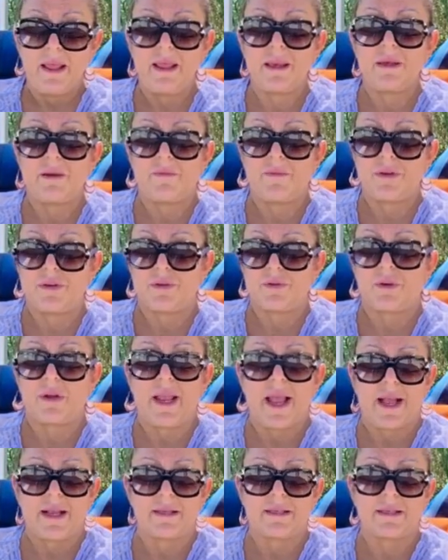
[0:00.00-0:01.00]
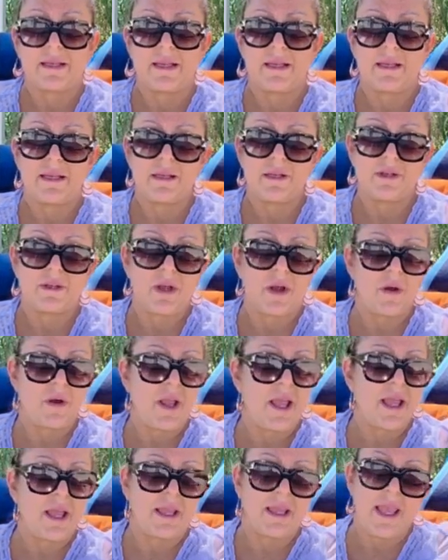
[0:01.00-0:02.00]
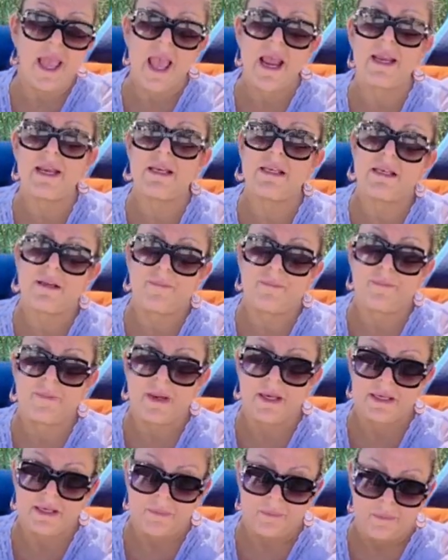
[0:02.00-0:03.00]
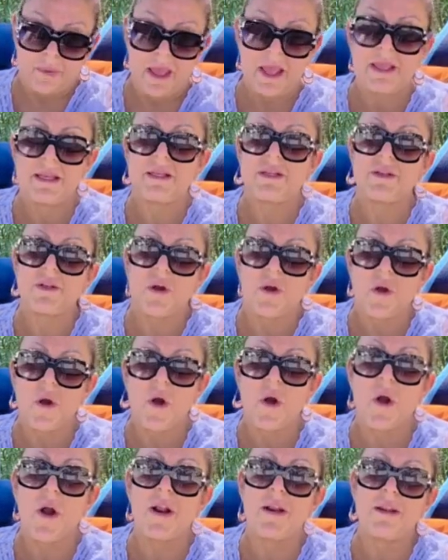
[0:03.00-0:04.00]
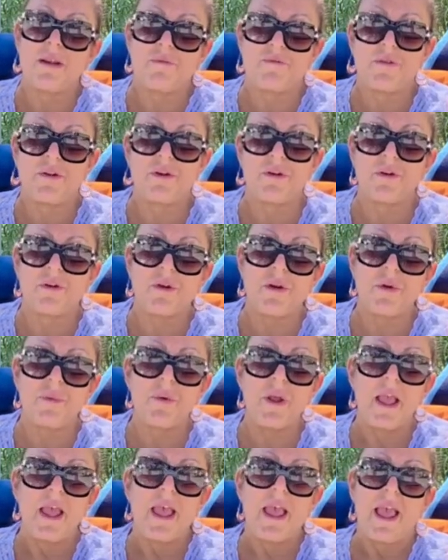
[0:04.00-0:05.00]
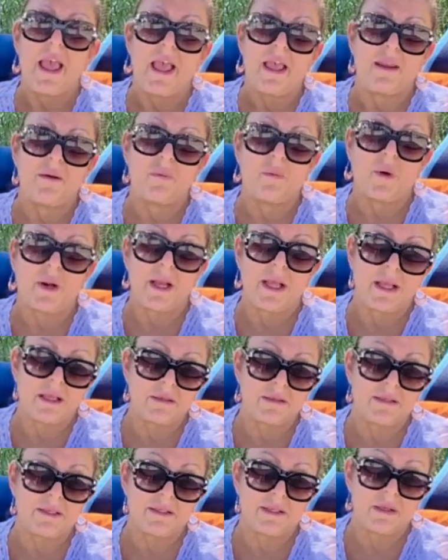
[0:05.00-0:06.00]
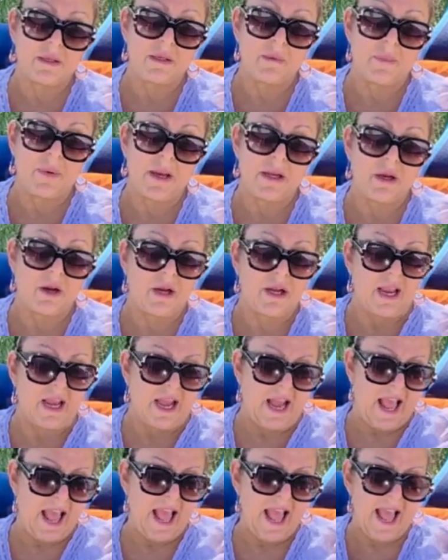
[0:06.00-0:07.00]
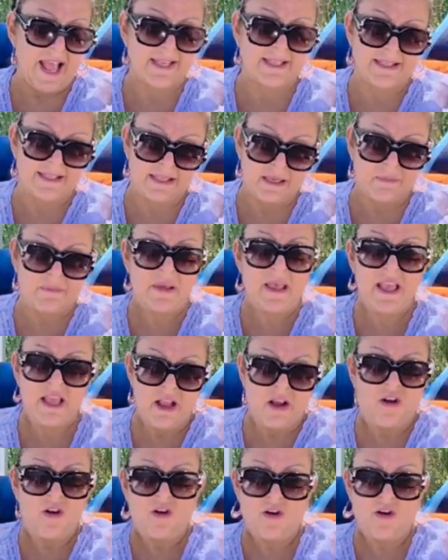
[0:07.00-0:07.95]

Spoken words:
individual casket. So again, it depends on the funeral home. And what else does it depend on? It has to be